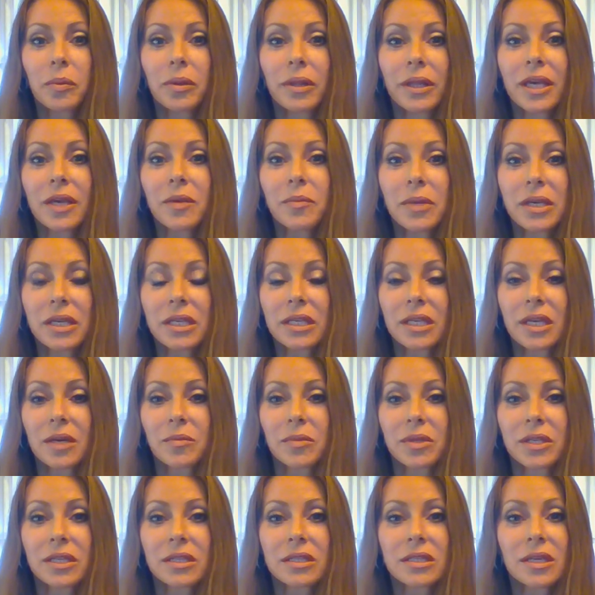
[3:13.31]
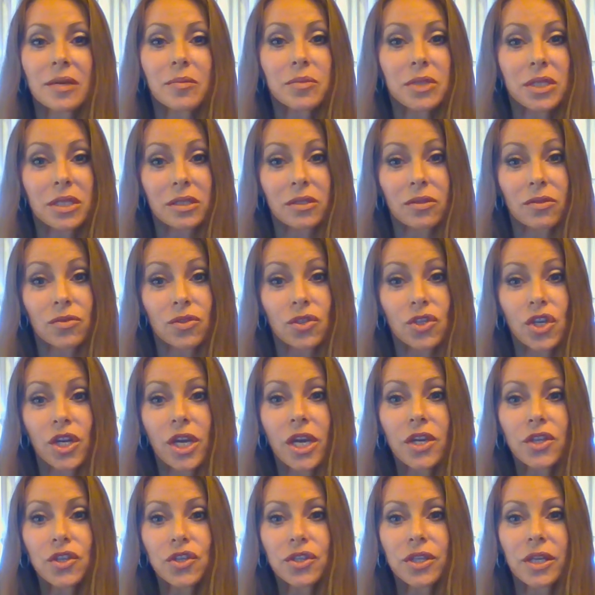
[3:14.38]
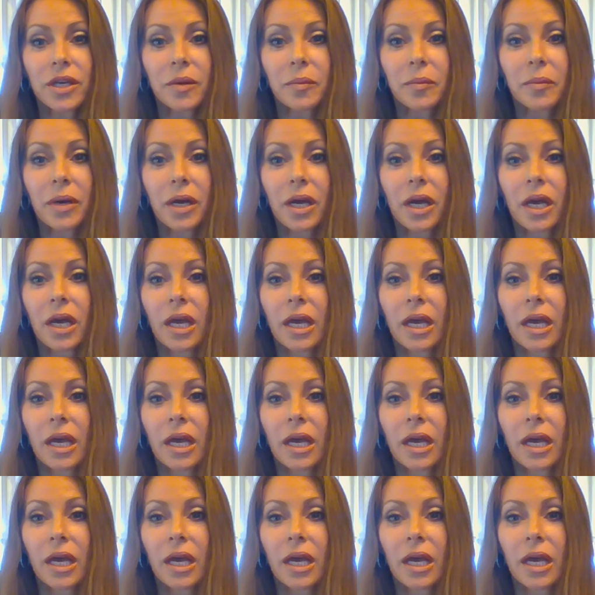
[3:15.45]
blaming them and attempting to change them